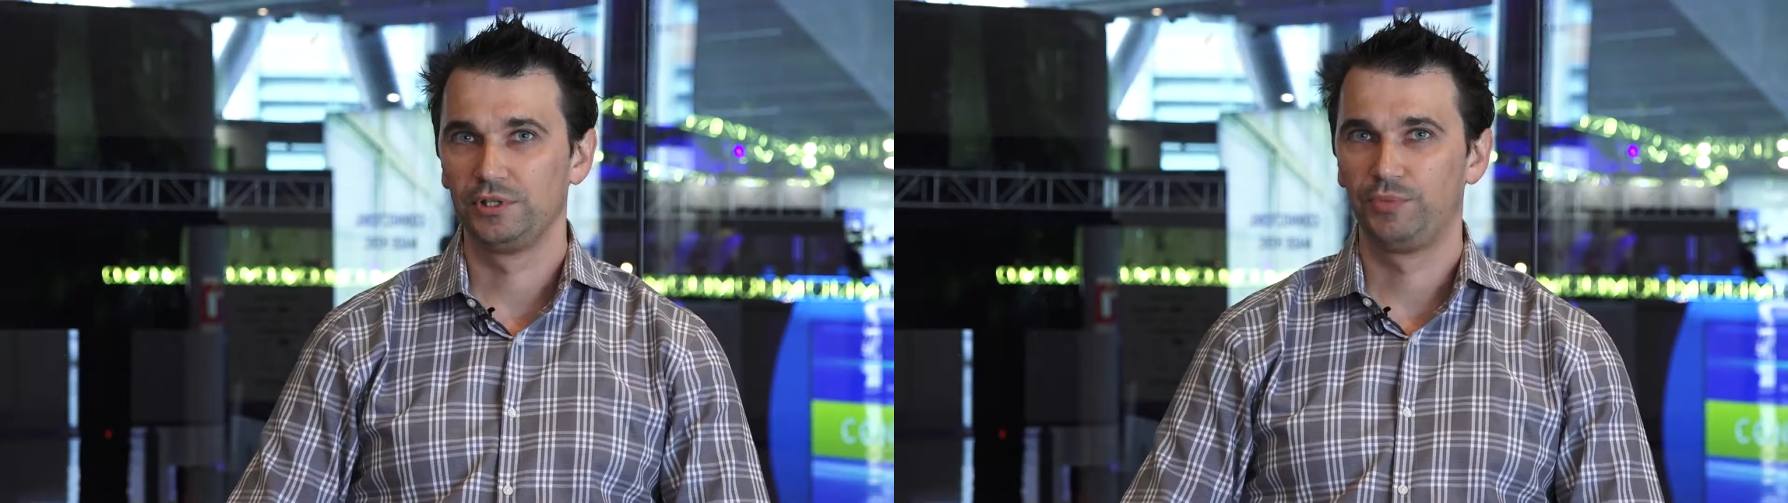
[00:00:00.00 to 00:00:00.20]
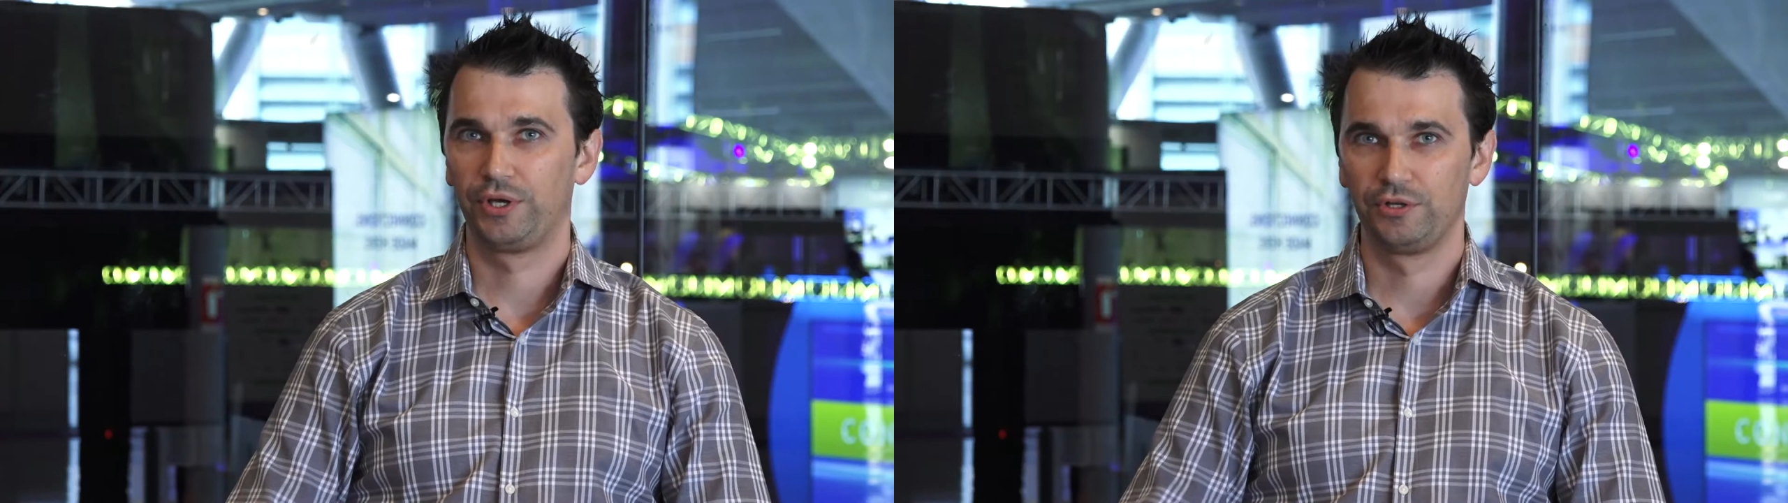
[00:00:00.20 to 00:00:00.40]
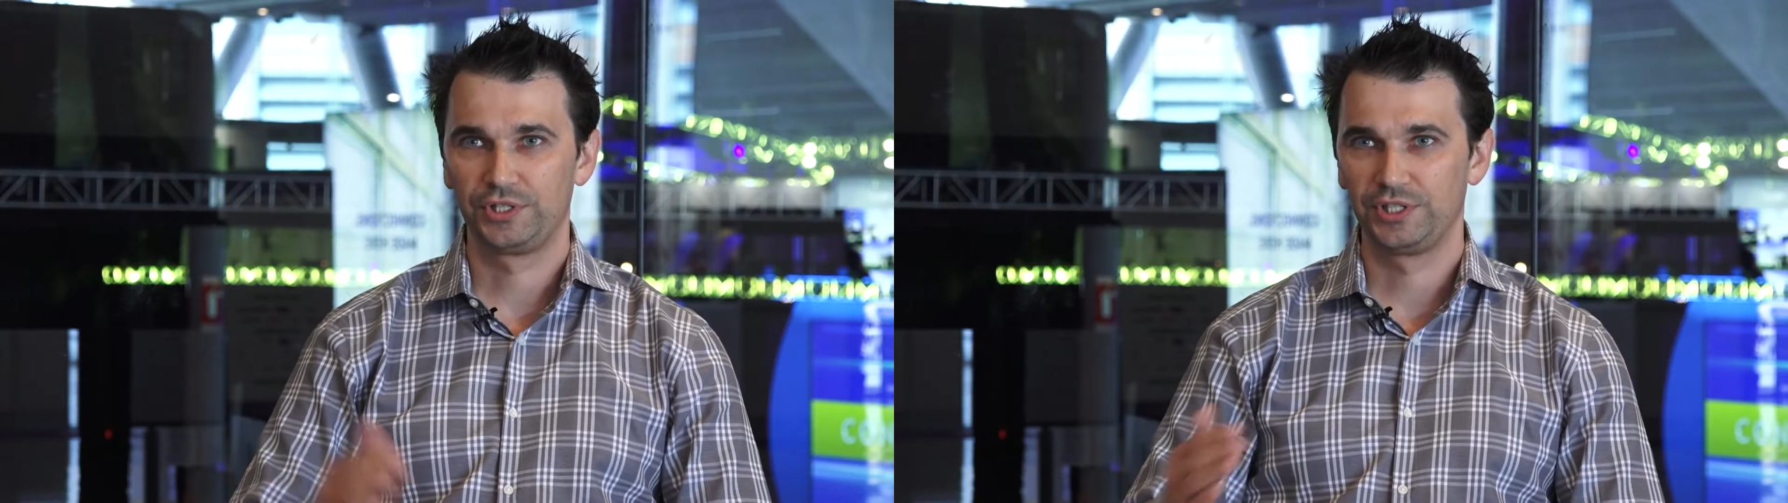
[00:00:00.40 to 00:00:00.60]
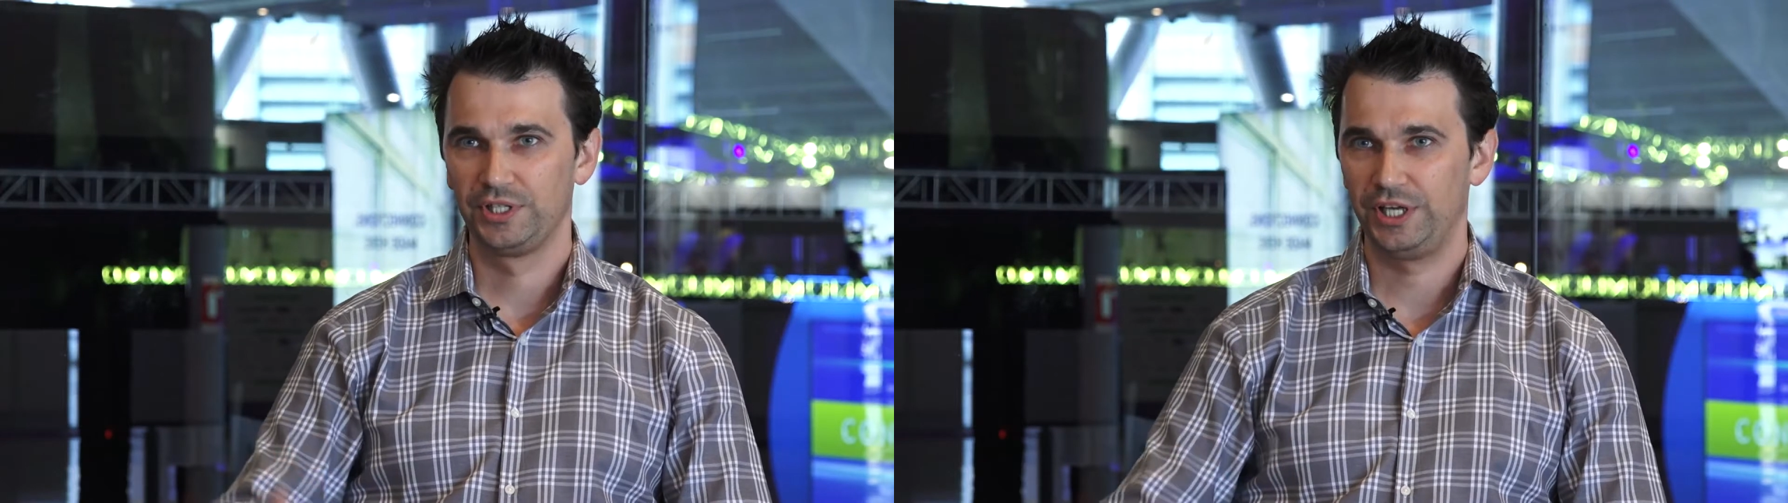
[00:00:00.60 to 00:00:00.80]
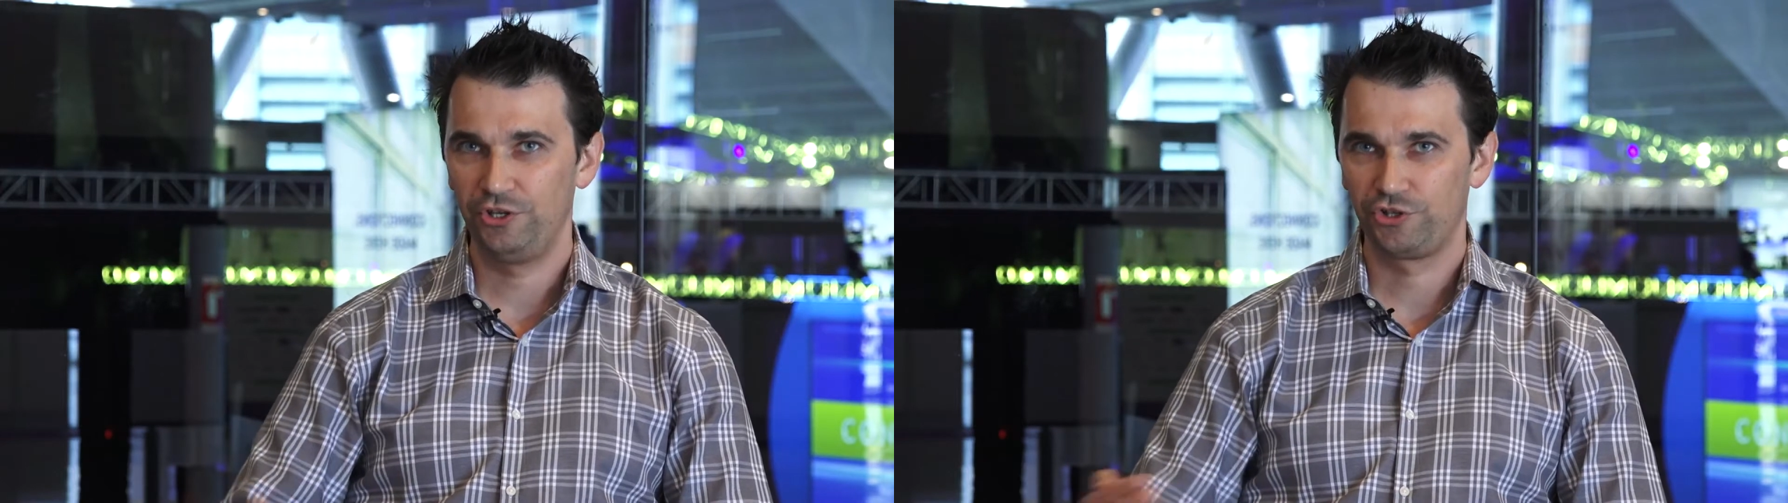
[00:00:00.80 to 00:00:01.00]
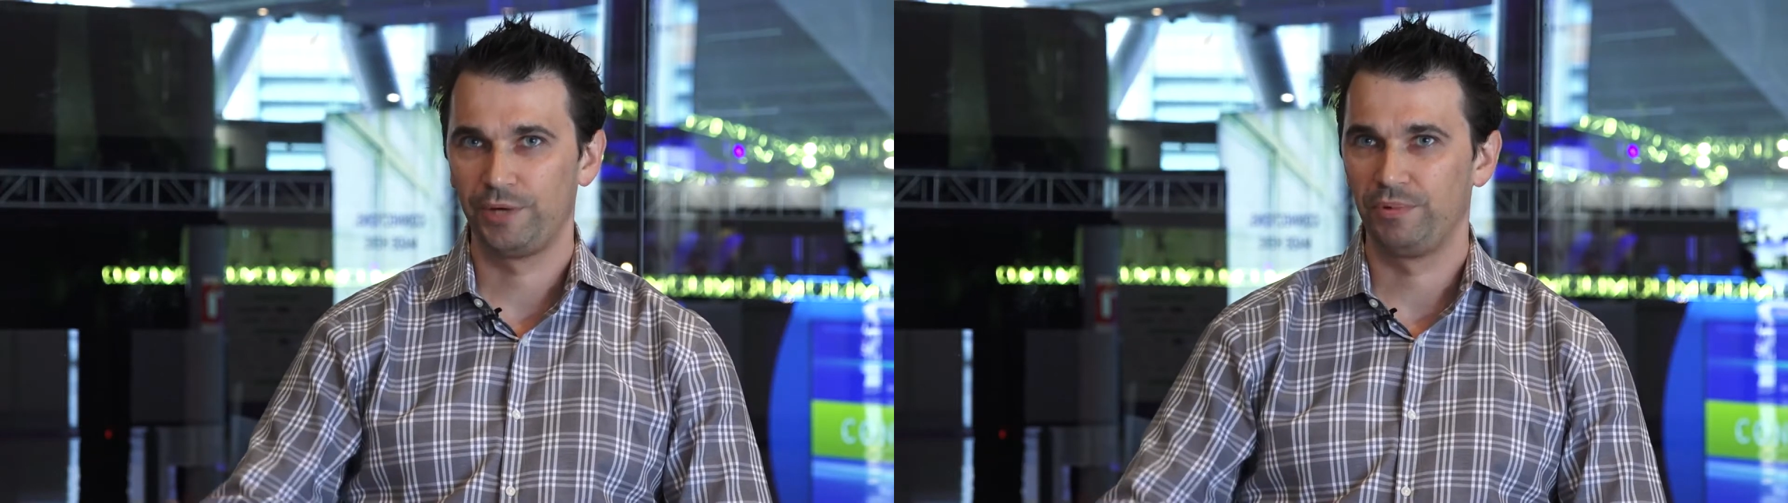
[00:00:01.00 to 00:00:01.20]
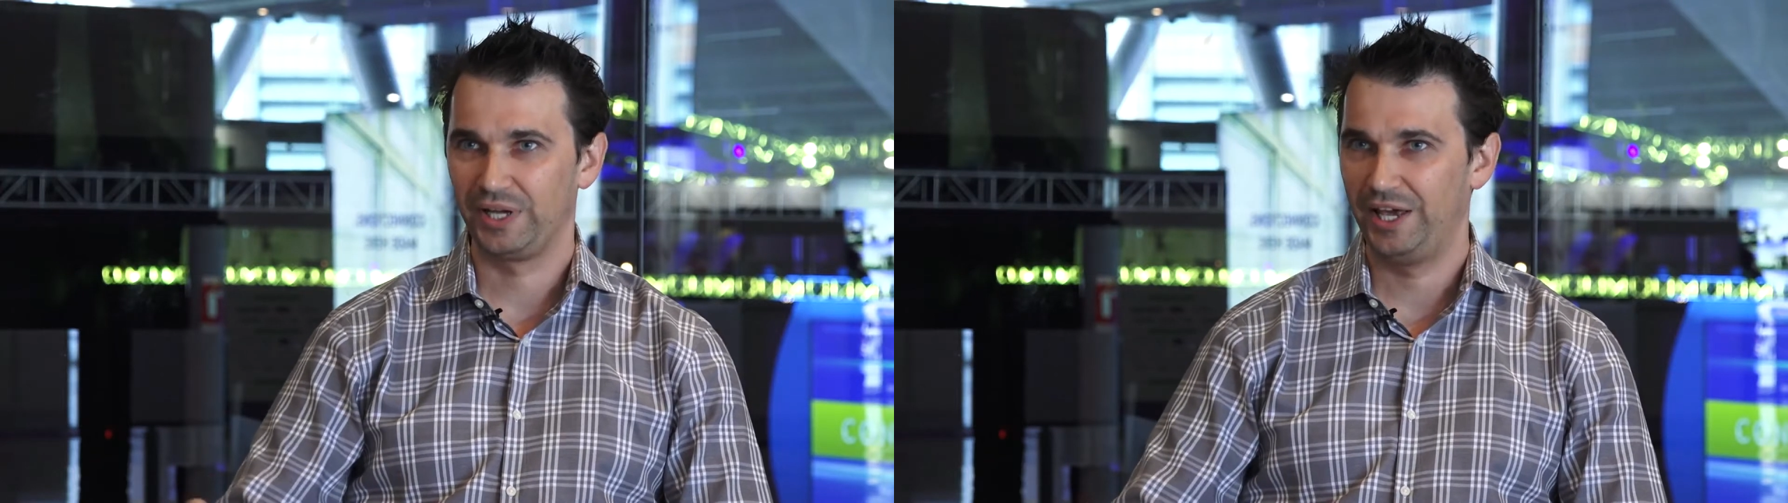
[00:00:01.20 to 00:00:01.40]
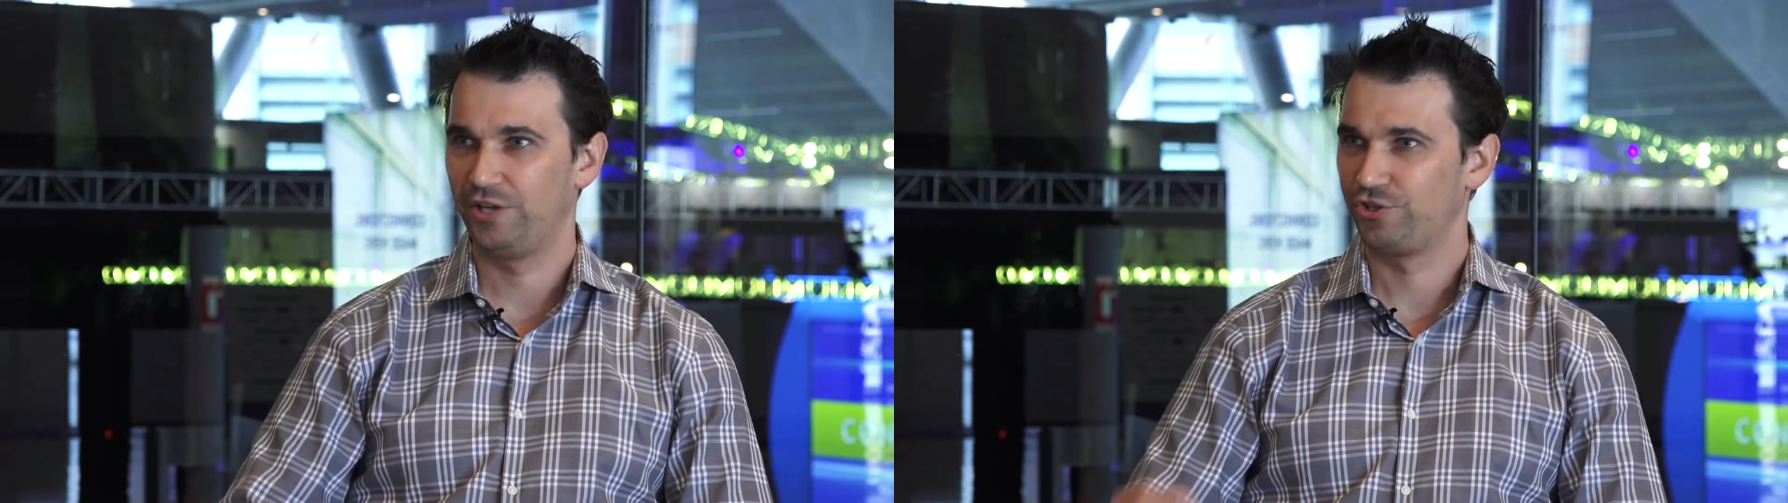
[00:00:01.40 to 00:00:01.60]
because each
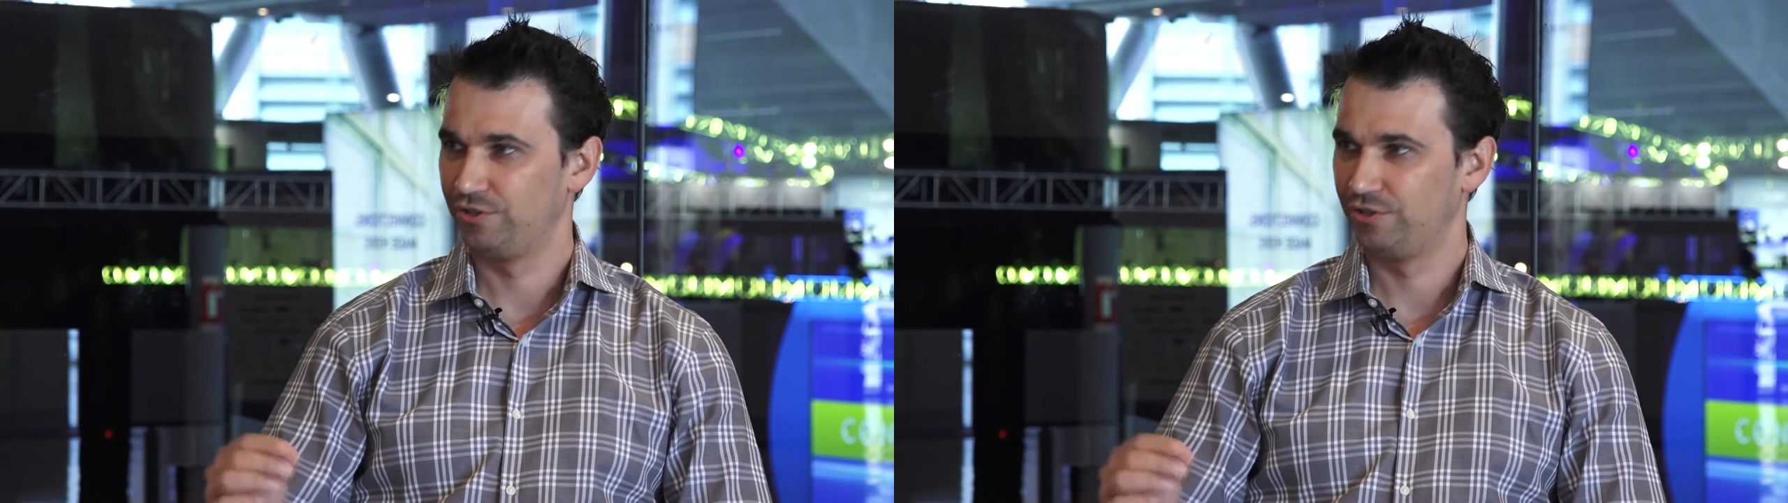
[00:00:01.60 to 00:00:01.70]
application